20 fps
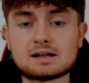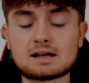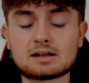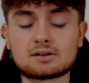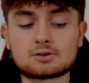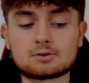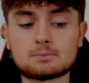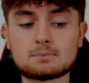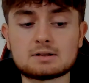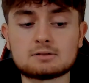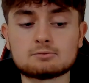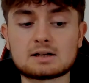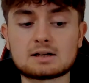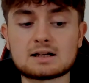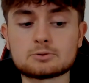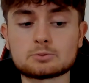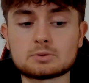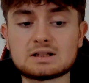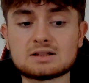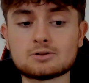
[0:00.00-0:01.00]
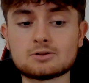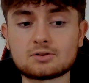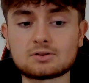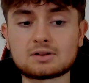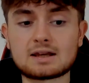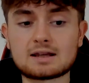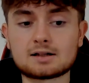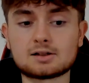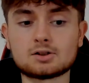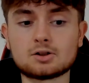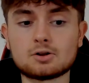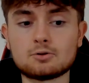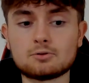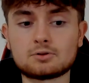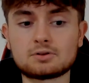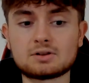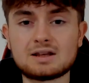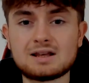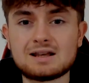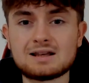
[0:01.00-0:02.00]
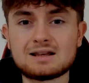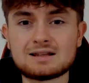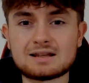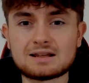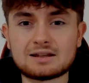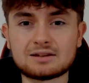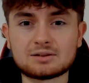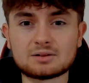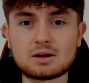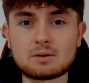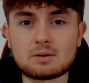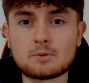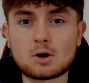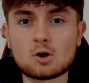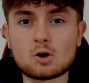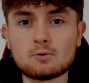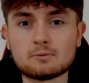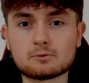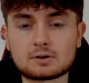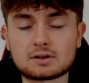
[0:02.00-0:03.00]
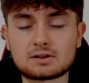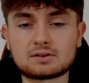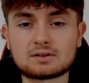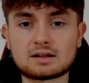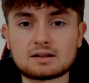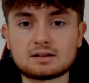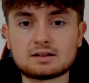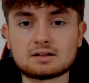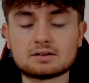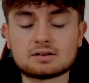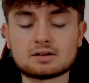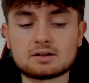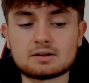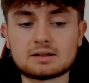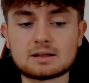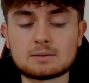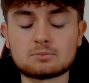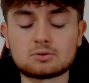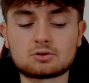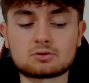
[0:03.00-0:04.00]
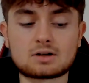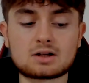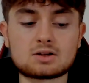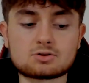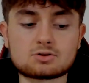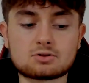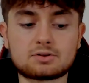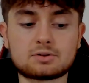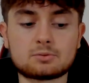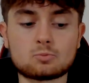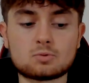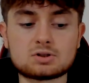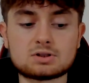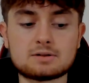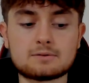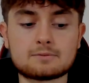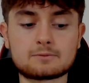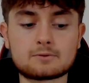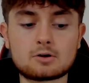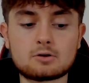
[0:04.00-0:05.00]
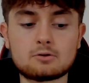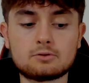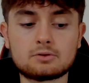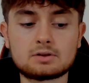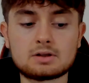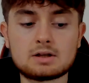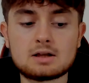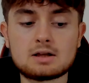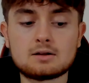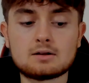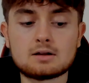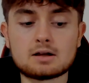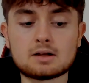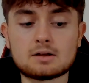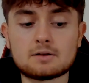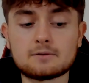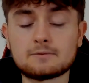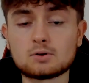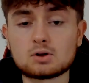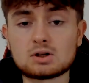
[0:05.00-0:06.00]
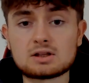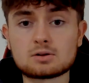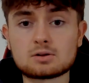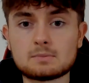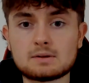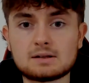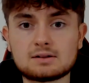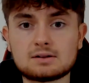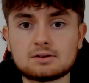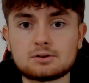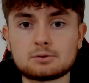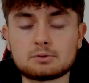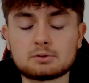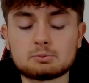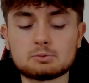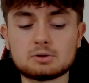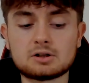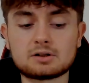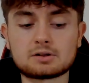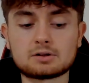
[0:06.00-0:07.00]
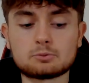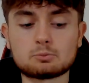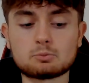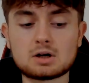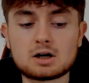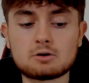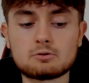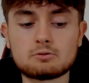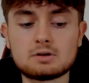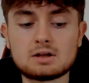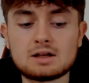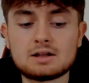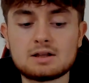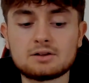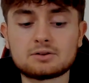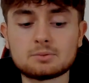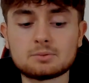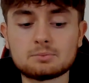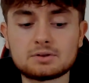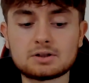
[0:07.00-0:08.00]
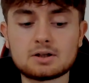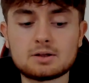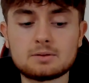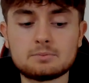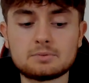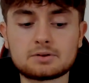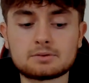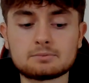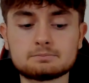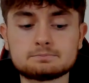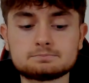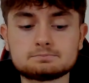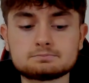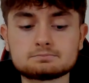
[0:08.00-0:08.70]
excellent mid-range. When he does get in close, he's overextending them straight shots in which he throws, fully committing to his work as well. Sometimes